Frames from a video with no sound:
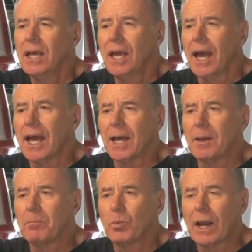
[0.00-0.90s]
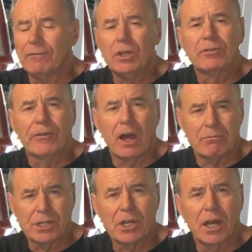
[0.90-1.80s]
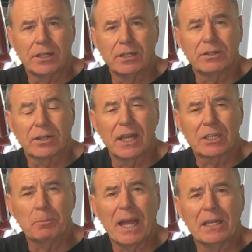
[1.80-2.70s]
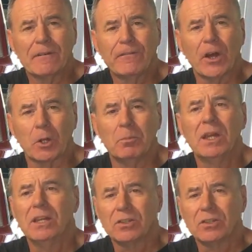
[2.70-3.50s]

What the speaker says: Well, I've used fire retardant expanding foam